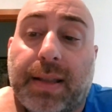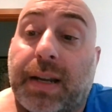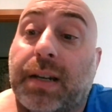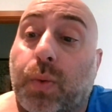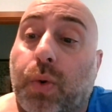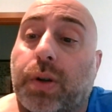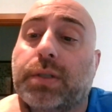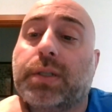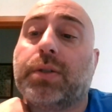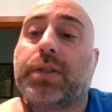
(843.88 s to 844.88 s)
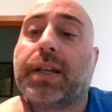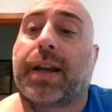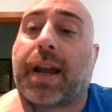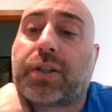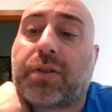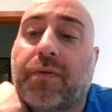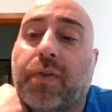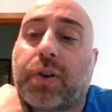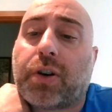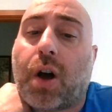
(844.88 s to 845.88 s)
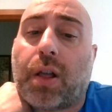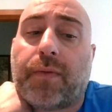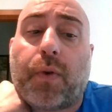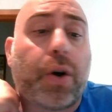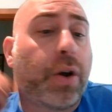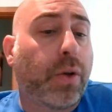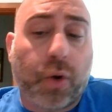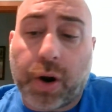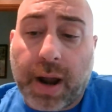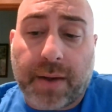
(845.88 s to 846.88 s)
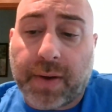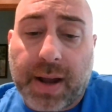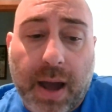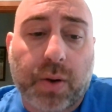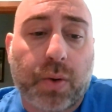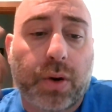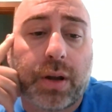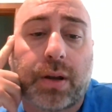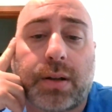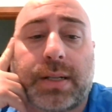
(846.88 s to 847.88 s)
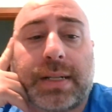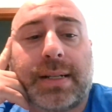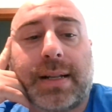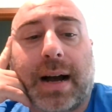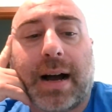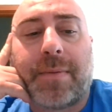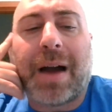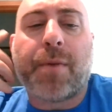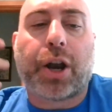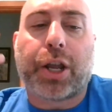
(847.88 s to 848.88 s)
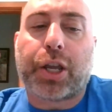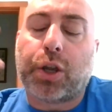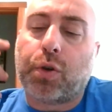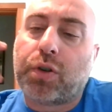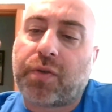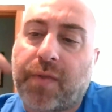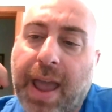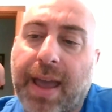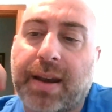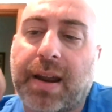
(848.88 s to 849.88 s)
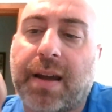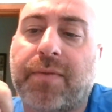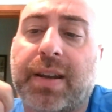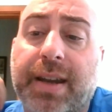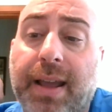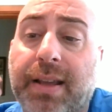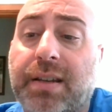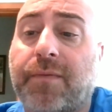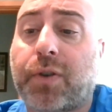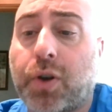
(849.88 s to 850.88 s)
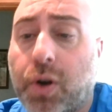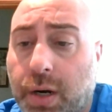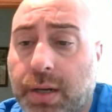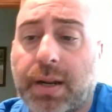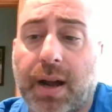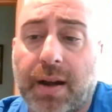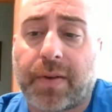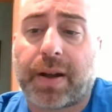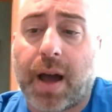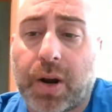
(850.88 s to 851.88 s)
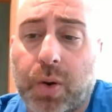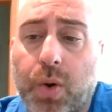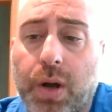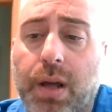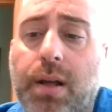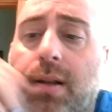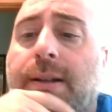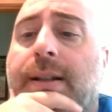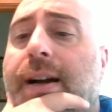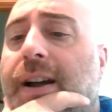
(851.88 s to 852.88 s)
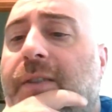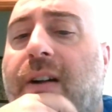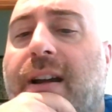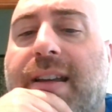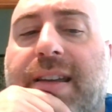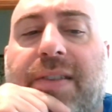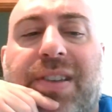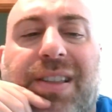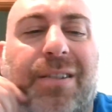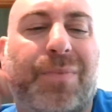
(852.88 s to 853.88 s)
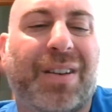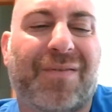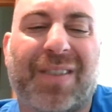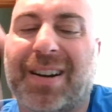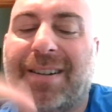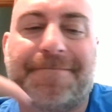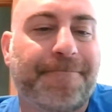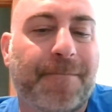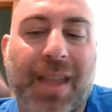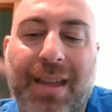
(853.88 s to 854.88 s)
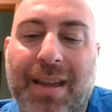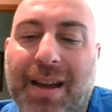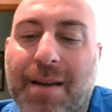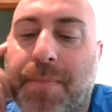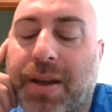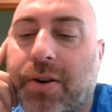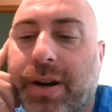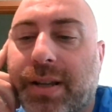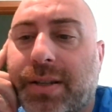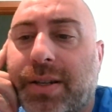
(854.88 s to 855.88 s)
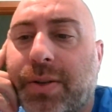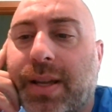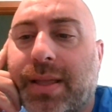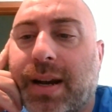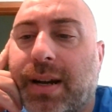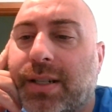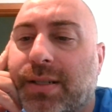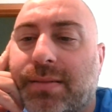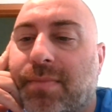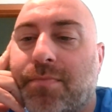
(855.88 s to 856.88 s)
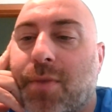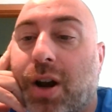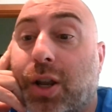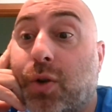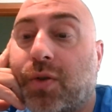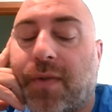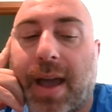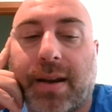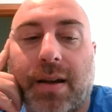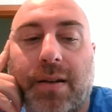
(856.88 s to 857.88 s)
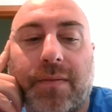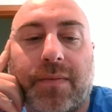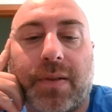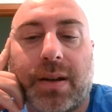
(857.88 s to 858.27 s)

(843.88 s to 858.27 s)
lean towards using an extra virgin olive oil or an avocado oil. I'm not a huge fan of the taste of cooked avocado oil. I find it gives a little bit of a bitterness to it that I just not a huge fan of.